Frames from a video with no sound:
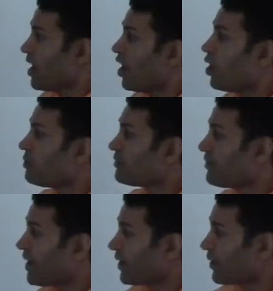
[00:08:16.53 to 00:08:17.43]
A homo
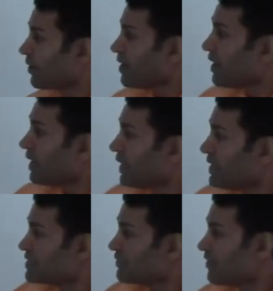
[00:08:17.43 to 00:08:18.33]
fire
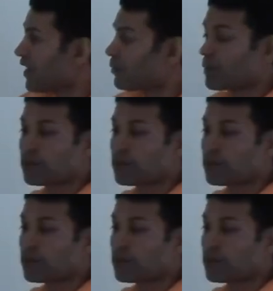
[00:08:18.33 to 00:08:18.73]
is a fire where